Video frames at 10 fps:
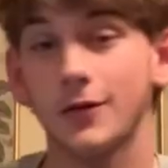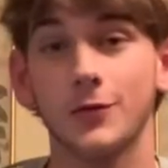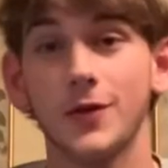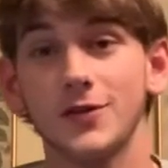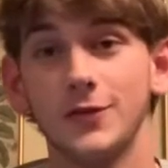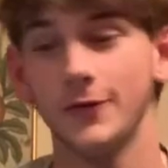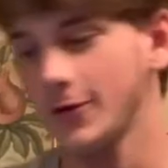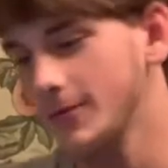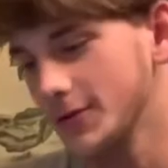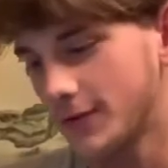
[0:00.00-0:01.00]
Thank you
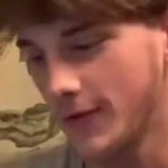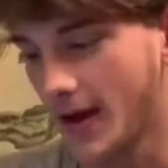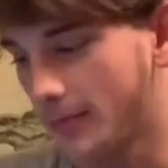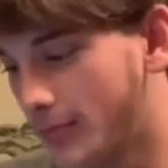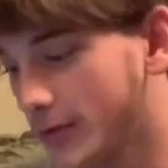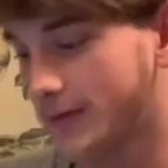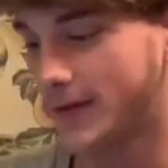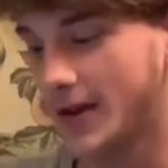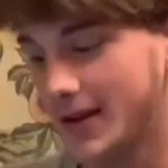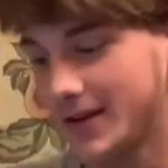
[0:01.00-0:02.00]
very much for that brief
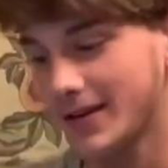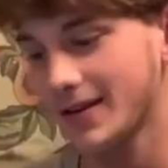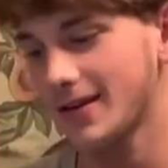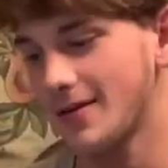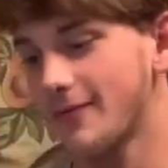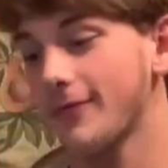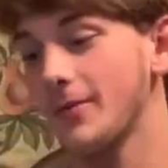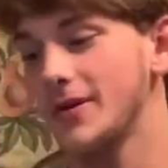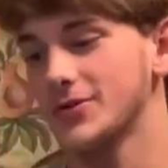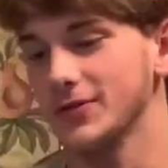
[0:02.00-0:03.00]
yet
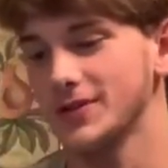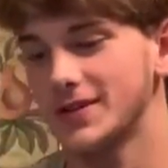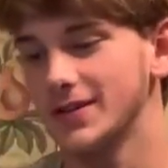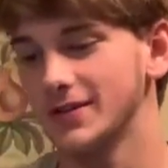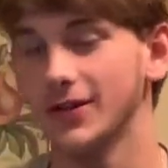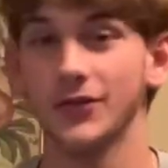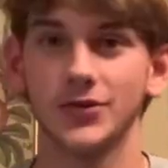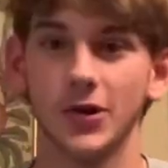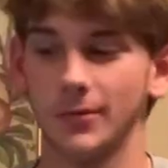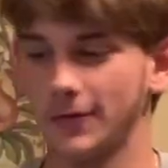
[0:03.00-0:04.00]
informational skit on the
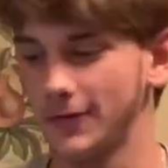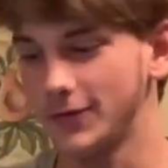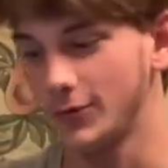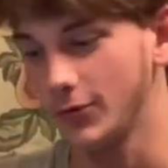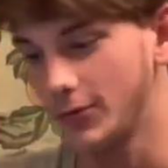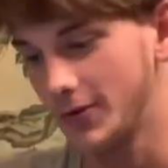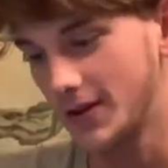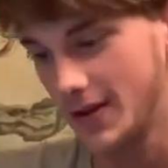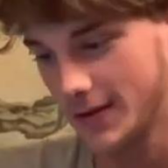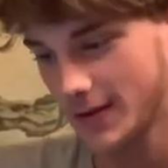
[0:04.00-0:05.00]
Dartmouth versus Woodward
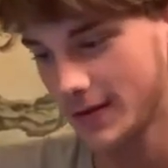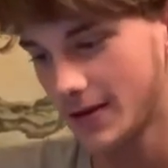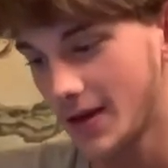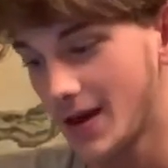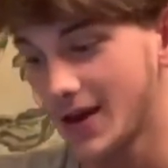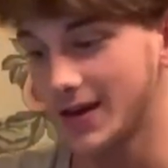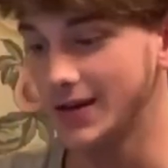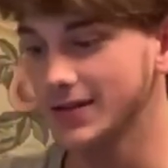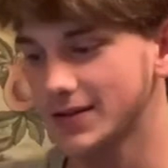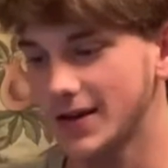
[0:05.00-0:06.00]
case.
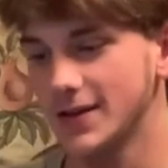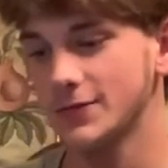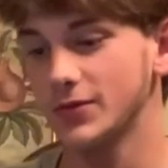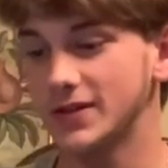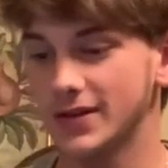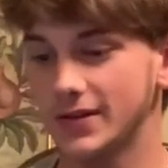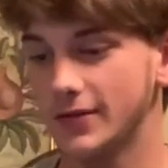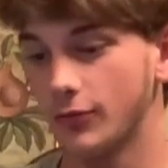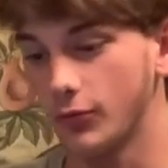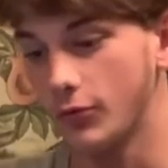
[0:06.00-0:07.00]
In this case, we see
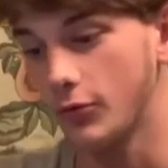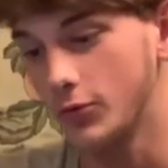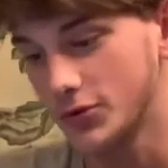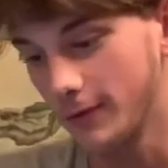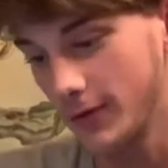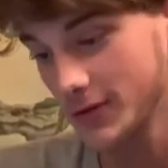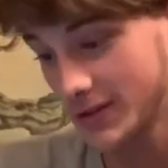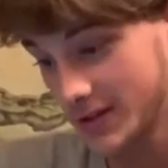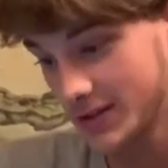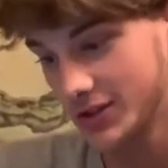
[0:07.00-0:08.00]
the rule which reversed
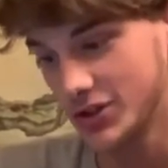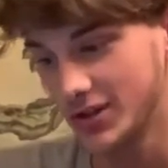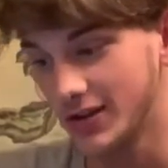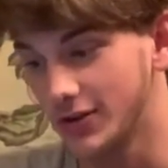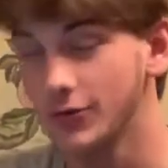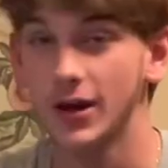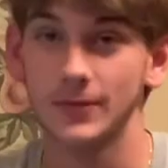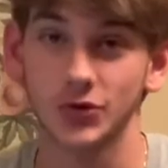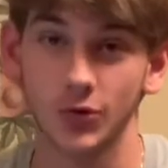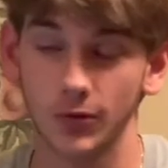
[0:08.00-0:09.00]
the decision in the New
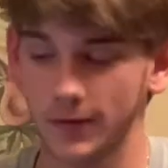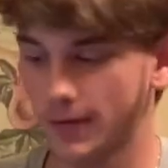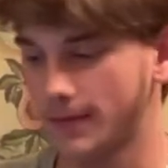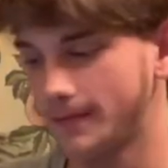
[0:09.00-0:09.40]
Hampshire courts.